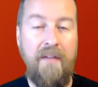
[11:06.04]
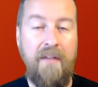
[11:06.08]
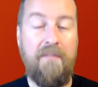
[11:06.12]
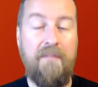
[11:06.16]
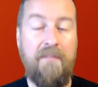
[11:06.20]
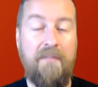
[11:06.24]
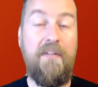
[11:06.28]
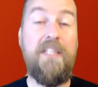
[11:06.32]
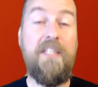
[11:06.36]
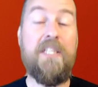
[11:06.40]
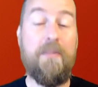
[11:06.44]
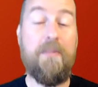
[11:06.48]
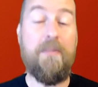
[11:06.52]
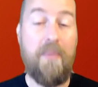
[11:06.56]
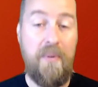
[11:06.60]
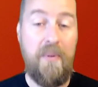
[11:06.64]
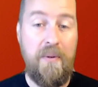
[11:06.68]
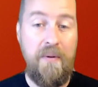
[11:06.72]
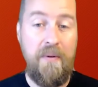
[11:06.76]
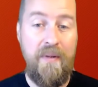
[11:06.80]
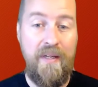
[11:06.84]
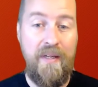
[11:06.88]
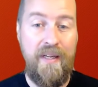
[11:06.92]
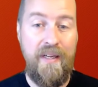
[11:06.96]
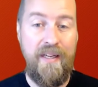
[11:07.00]

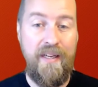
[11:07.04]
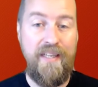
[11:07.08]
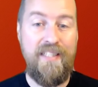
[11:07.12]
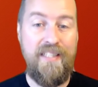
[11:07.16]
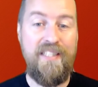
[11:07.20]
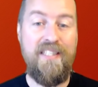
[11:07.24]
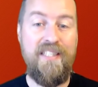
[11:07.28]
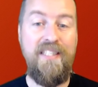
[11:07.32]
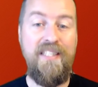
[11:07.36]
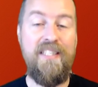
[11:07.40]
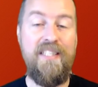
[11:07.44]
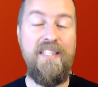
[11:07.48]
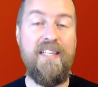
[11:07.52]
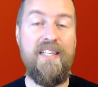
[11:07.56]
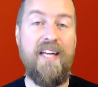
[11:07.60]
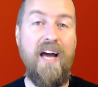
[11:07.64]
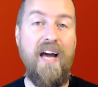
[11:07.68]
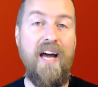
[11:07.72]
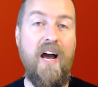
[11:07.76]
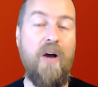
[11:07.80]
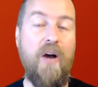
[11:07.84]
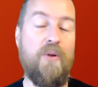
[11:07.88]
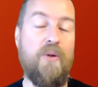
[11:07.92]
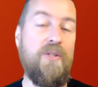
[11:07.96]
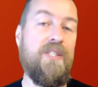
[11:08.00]
visible is these
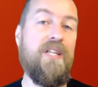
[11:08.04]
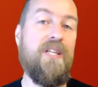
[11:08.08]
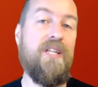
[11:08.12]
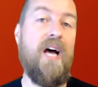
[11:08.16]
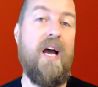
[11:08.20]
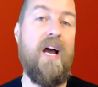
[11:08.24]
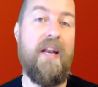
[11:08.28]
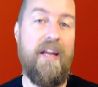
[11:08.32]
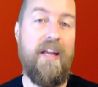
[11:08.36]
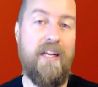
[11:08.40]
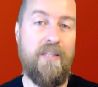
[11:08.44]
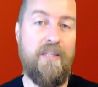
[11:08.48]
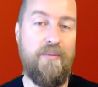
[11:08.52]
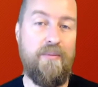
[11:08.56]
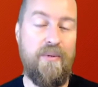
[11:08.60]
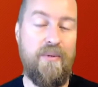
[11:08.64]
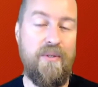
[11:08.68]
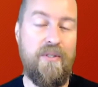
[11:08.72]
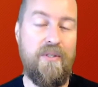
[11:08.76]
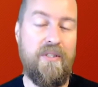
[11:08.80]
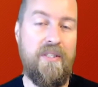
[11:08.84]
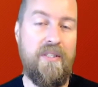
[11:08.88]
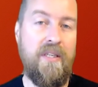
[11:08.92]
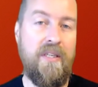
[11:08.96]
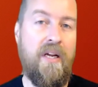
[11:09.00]
outside
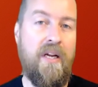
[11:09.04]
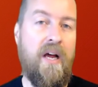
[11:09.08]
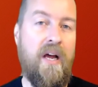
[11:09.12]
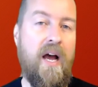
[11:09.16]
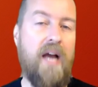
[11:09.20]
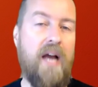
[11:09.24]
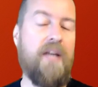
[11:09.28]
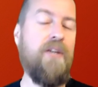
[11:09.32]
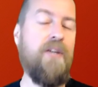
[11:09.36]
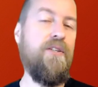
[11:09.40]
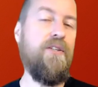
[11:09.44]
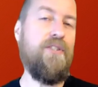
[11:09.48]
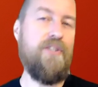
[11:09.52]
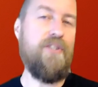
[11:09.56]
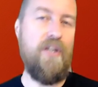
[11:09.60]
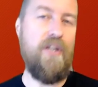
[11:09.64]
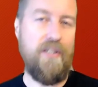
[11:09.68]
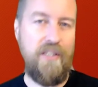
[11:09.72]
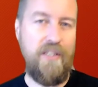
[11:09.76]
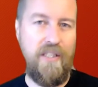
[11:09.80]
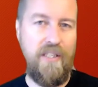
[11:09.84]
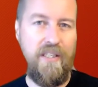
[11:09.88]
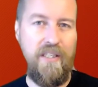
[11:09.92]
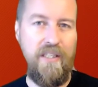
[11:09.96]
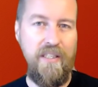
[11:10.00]
experts. A
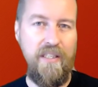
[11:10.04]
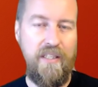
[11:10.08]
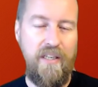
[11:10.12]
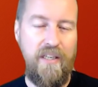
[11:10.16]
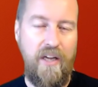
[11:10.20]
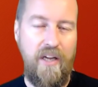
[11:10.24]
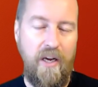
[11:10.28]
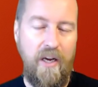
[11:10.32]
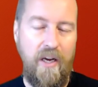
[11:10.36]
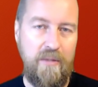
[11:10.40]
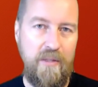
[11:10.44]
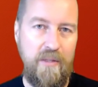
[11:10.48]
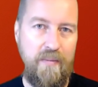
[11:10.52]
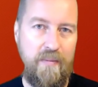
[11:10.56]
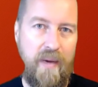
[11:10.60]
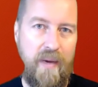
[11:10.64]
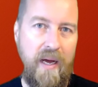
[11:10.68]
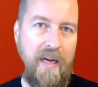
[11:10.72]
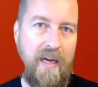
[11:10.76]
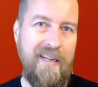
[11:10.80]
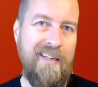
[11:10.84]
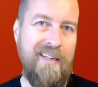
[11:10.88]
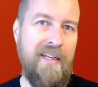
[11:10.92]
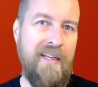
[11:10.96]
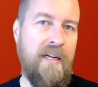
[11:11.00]
consultant comes
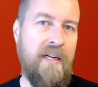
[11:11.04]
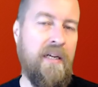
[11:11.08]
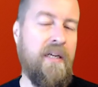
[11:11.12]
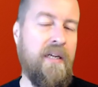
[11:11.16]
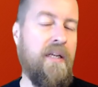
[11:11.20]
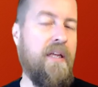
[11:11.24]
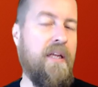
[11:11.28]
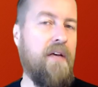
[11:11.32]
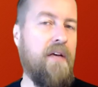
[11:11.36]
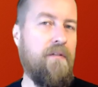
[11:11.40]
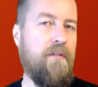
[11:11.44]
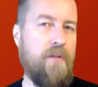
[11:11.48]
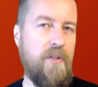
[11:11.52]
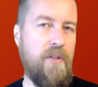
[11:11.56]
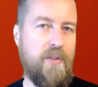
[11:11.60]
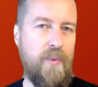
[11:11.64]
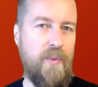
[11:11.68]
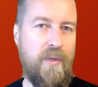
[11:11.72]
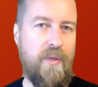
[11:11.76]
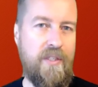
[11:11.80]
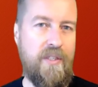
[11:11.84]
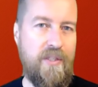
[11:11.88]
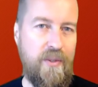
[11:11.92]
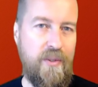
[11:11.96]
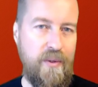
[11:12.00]
by. He, of course,
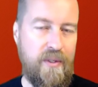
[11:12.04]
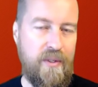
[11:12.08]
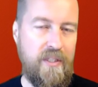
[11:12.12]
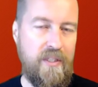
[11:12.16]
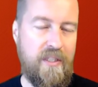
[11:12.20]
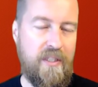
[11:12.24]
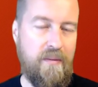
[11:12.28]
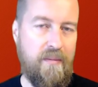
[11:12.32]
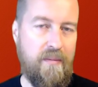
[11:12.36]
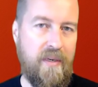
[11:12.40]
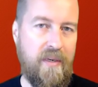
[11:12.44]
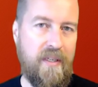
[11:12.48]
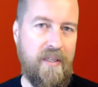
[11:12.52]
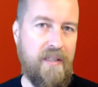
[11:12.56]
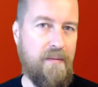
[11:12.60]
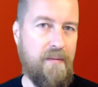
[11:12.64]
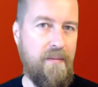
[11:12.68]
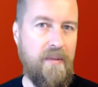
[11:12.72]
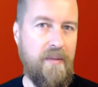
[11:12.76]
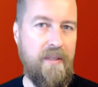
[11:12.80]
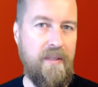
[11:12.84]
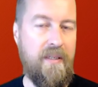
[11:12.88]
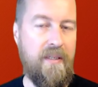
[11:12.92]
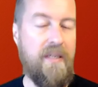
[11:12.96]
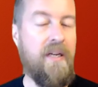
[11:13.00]
wants to earn some money,
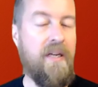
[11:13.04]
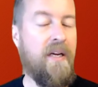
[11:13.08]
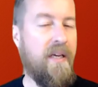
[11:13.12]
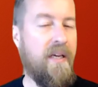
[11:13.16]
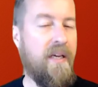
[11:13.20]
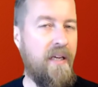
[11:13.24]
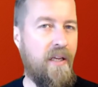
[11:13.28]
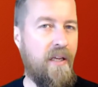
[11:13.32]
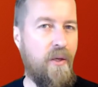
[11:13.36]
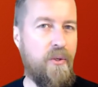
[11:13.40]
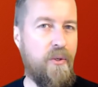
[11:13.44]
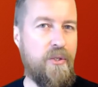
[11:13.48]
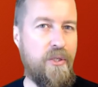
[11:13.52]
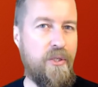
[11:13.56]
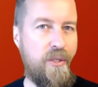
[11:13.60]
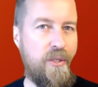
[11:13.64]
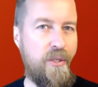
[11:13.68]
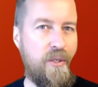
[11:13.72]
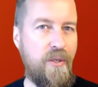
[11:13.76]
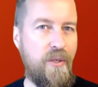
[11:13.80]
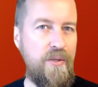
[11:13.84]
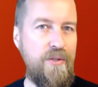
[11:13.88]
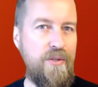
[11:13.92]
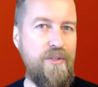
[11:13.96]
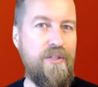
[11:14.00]
but he also
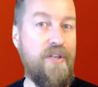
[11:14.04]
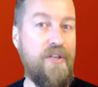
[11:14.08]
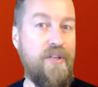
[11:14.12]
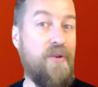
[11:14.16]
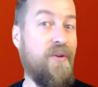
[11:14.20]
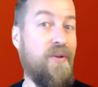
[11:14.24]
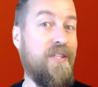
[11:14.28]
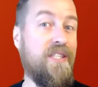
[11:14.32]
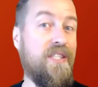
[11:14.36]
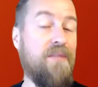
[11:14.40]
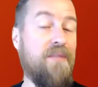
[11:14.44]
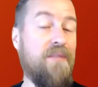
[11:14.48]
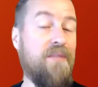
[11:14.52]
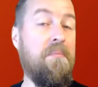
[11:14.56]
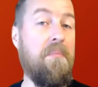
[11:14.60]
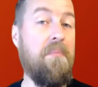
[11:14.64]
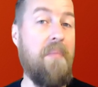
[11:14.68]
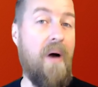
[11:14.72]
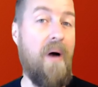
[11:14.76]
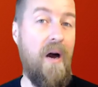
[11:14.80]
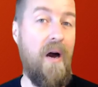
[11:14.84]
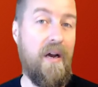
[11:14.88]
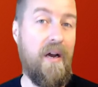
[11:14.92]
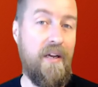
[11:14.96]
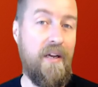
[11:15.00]
knows there is a
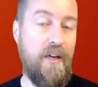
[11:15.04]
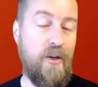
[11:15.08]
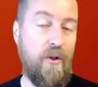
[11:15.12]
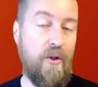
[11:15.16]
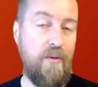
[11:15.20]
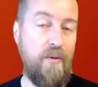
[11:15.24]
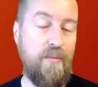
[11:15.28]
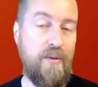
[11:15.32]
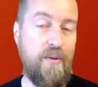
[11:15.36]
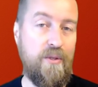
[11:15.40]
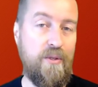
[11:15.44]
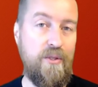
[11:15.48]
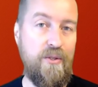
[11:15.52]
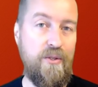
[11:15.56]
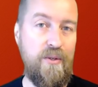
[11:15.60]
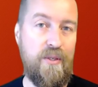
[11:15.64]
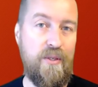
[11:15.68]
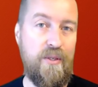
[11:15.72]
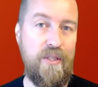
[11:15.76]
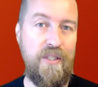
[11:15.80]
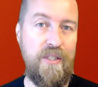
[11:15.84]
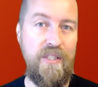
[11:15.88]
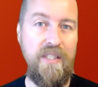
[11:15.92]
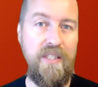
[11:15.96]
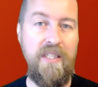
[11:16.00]
market
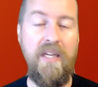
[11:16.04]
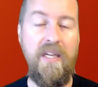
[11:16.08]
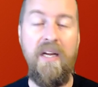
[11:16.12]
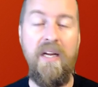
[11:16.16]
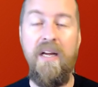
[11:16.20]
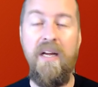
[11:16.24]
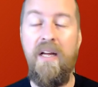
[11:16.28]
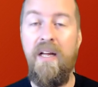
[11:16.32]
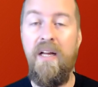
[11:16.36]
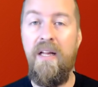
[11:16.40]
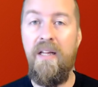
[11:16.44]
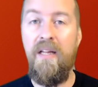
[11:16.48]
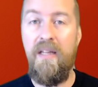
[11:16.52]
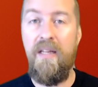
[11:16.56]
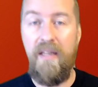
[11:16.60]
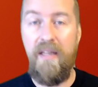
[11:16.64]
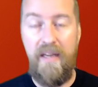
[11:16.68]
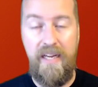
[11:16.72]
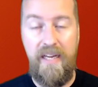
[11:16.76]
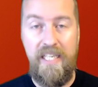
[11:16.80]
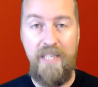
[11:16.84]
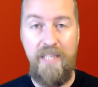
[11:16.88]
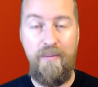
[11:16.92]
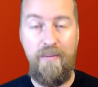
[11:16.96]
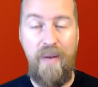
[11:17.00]
opportunity.
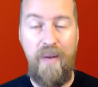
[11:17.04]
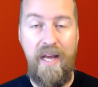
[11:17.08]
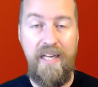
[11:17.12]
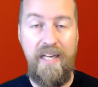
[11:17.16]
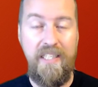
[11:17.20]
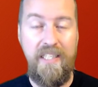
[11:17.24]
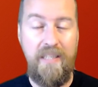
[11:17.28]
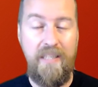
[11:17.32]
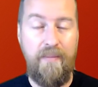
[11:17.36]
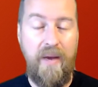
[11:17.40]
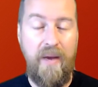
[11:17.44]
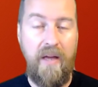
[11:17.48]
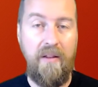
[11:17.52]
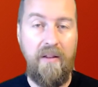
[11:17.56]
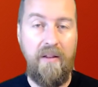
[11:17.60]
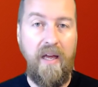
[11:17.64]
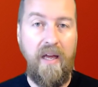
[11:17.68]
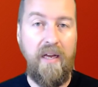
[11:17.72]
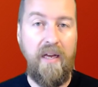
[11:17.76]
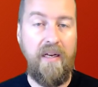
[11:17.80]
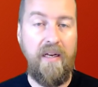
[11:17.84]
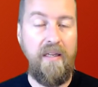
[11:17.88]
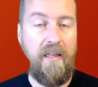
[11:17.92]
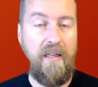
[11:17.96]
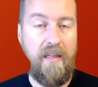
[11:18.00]
Explains about
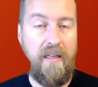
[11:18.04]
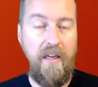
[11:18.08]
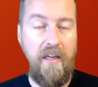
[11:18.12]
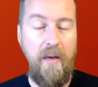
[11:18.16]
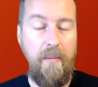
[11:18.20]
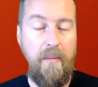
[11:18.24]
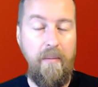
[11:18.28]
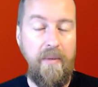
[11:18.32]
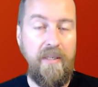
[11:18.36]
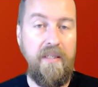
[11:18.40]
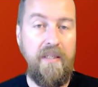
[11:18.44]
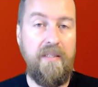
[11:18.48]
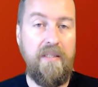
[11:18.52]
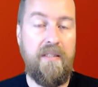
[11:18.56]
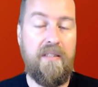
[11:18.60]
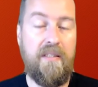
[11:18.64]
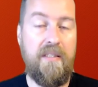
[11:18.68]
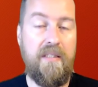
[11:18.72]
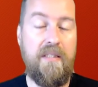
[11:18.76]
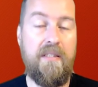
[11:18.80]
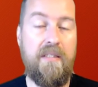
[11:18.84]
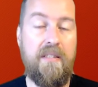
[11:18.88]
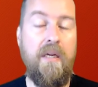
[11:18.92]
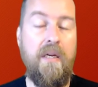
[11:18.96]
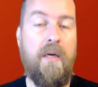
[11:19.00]
that in the company,
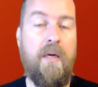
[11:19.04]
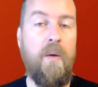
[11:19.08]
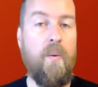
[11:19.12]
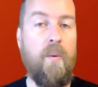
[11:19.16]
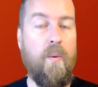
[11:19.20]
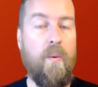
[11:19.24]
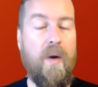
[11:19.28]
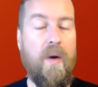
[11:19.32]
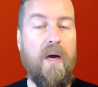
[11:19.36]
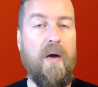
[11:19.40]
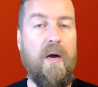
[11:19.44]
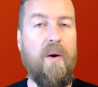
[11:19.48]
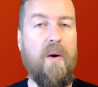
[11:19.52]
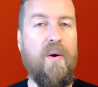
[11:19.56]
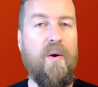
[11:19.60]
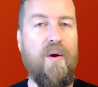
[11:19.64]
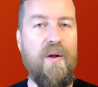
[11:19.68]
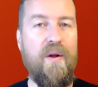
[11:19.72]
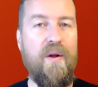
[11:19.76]
says, wow,